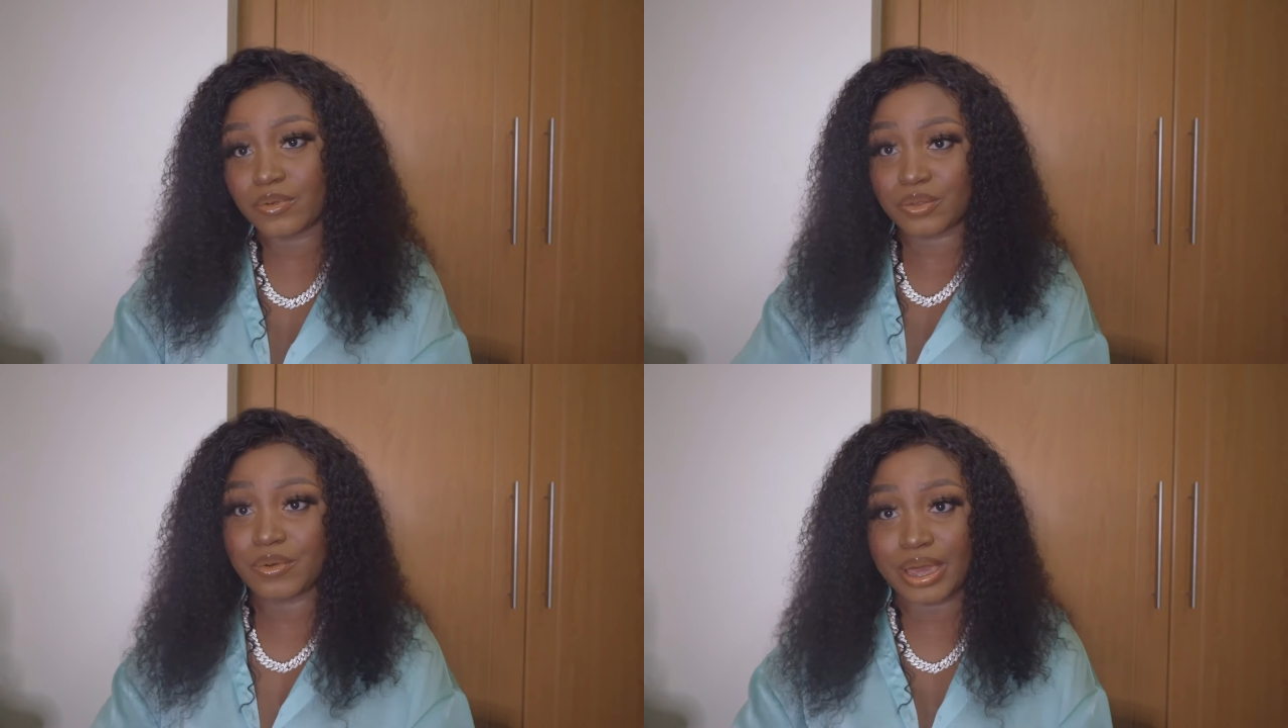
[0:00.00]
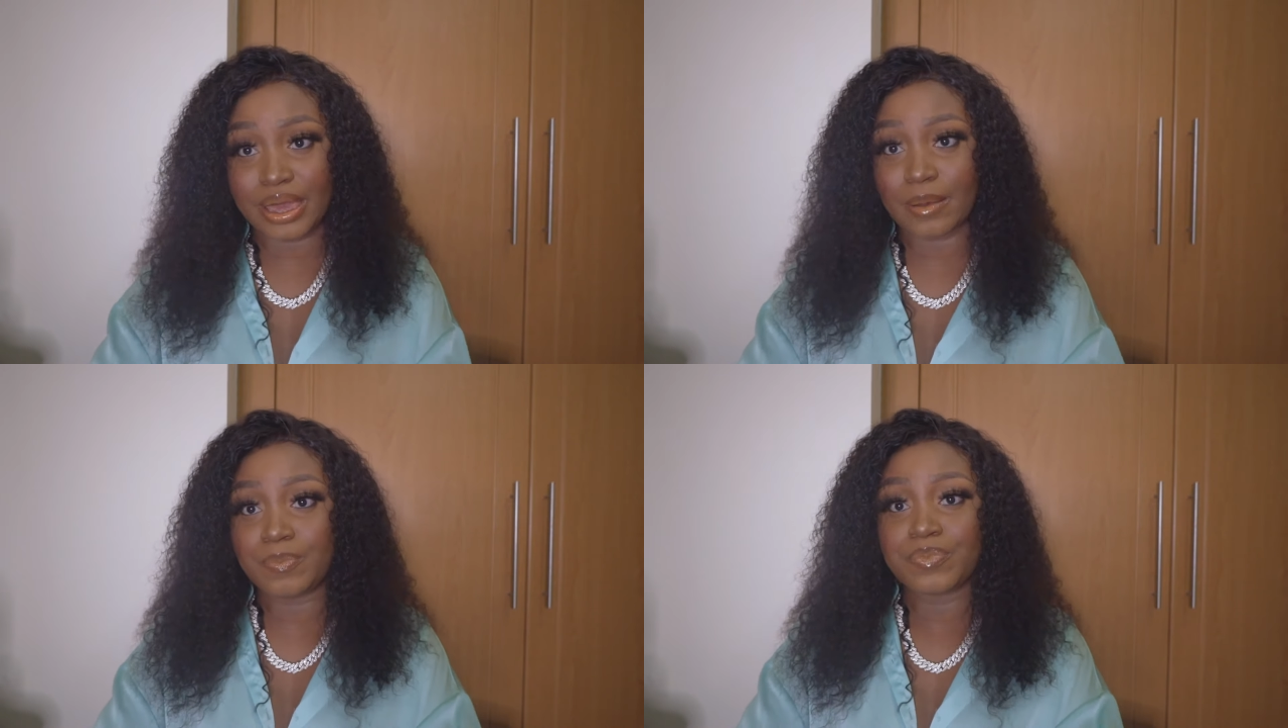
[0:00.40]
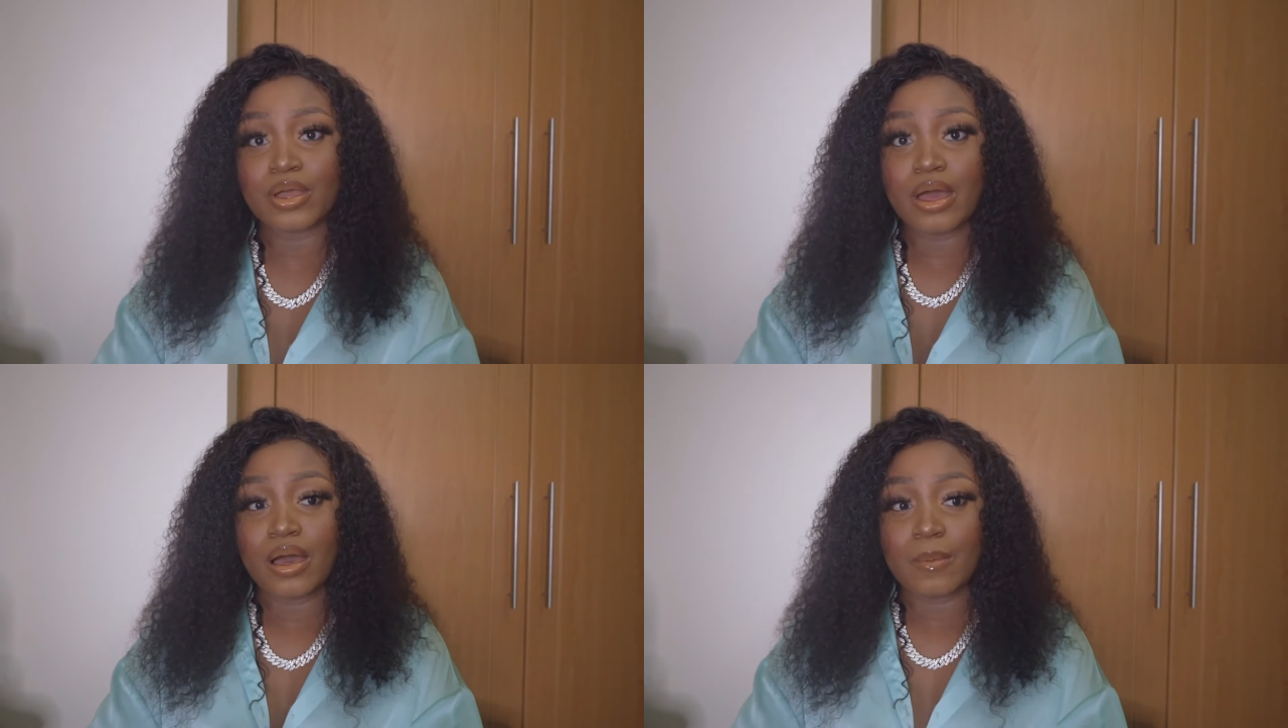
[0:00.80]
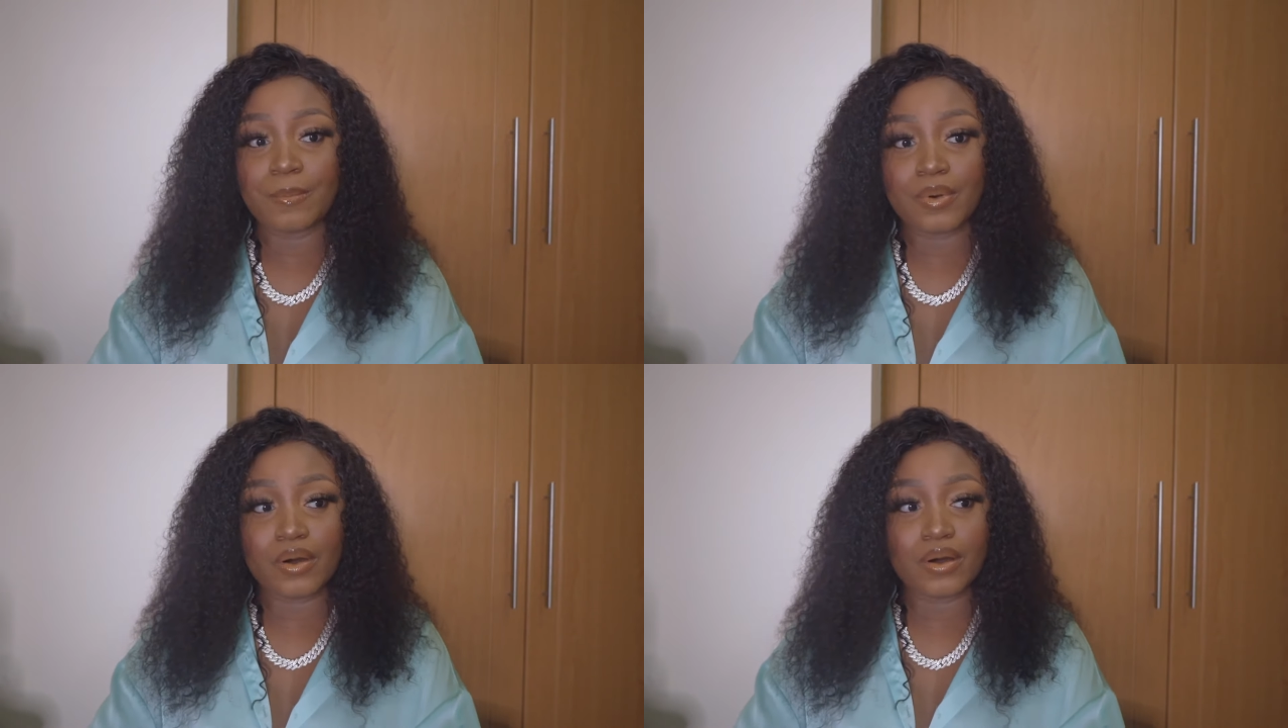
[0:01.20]
or 3 a.m.
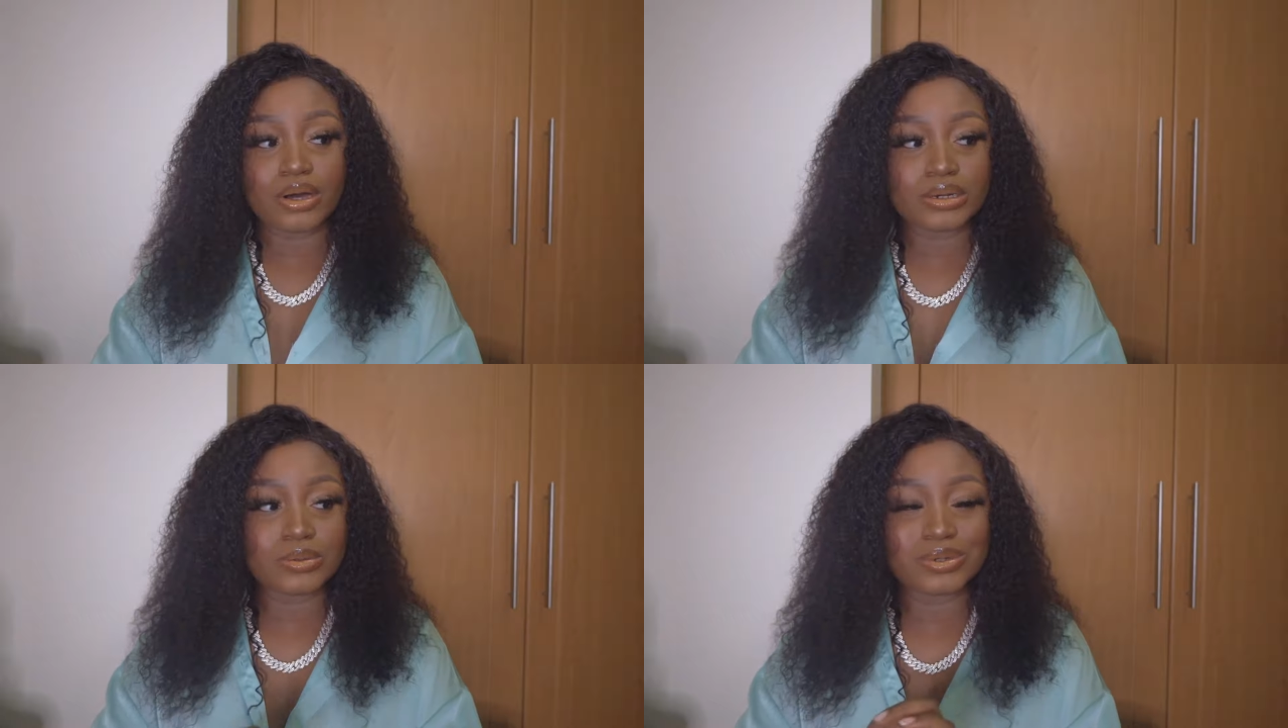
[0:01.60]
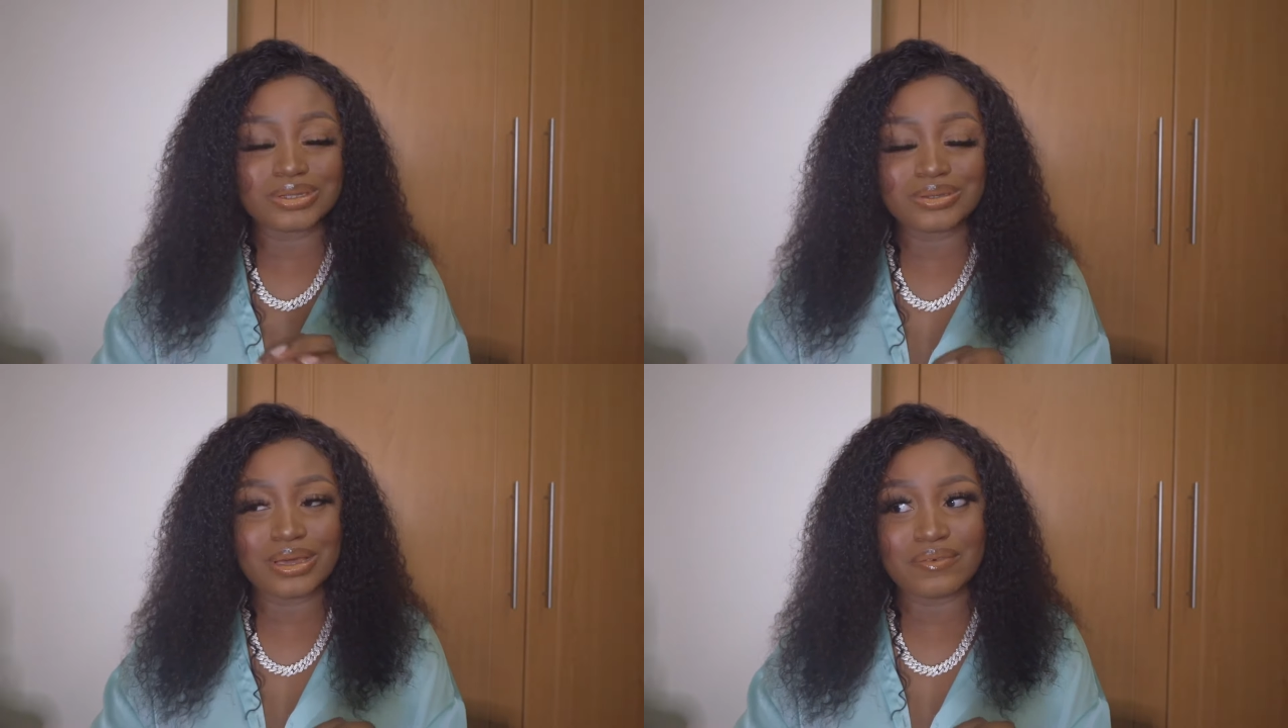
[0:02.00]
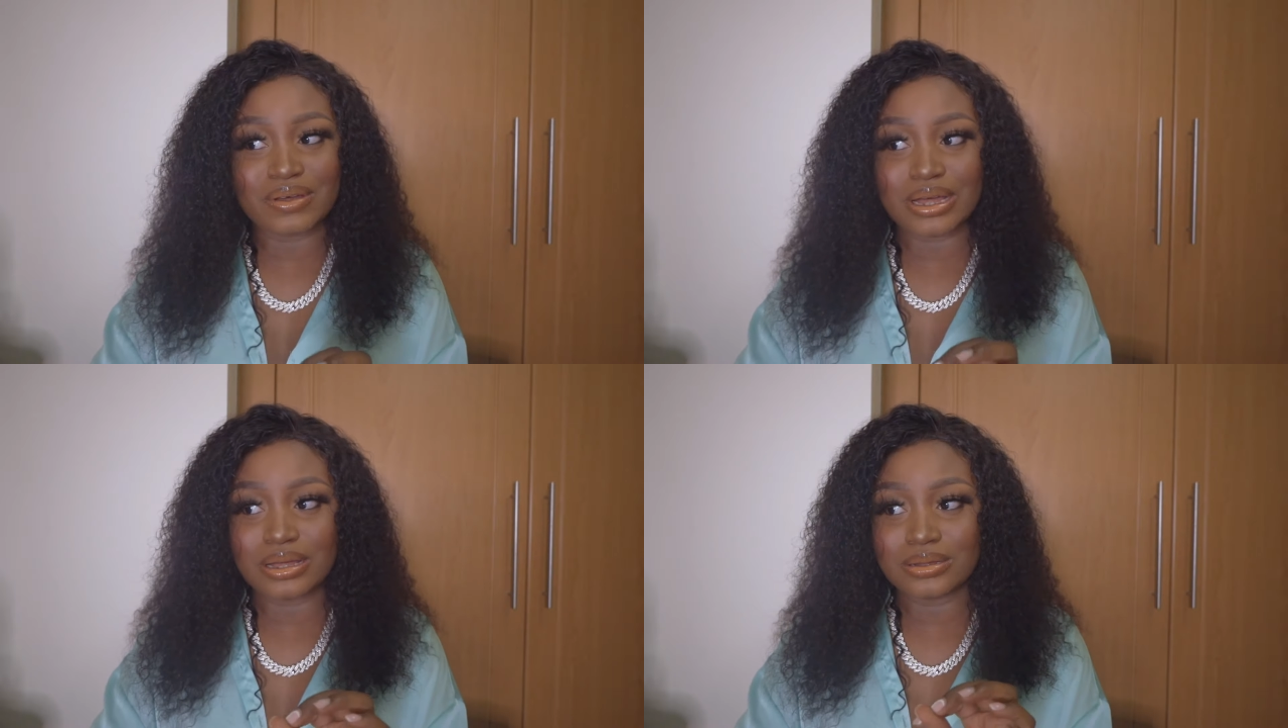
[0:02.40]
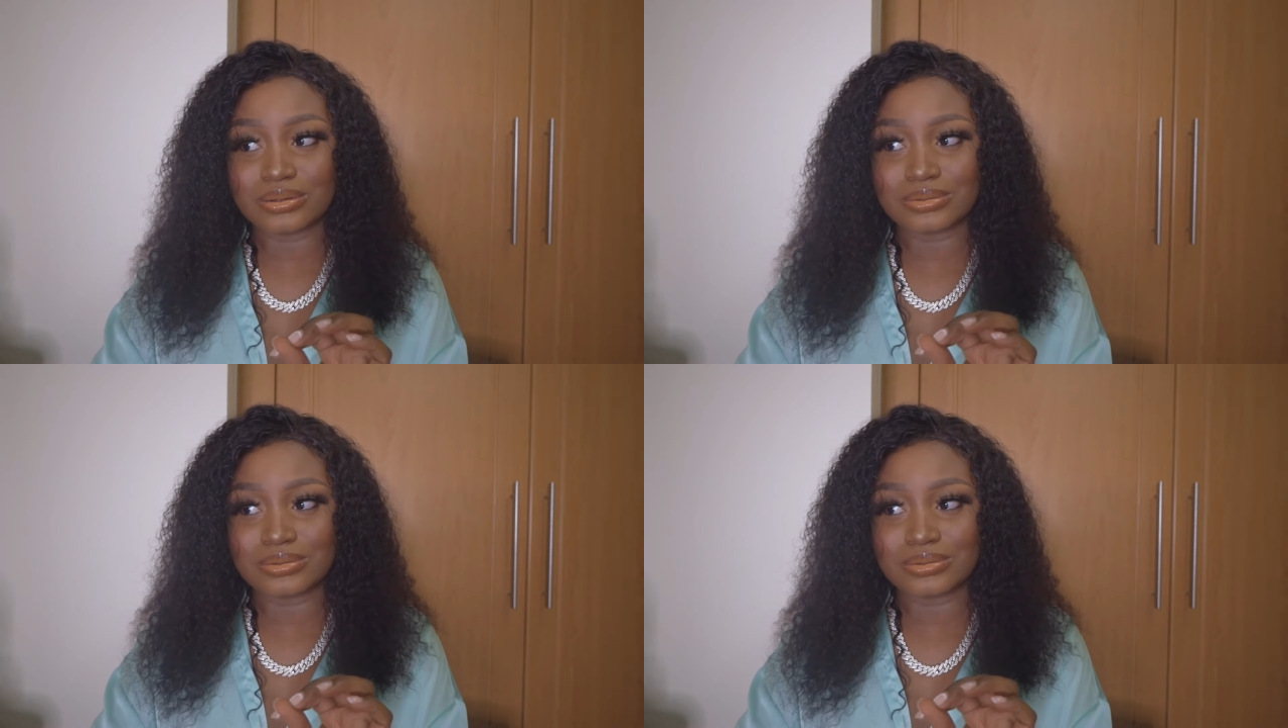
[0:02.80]
But whatsoever.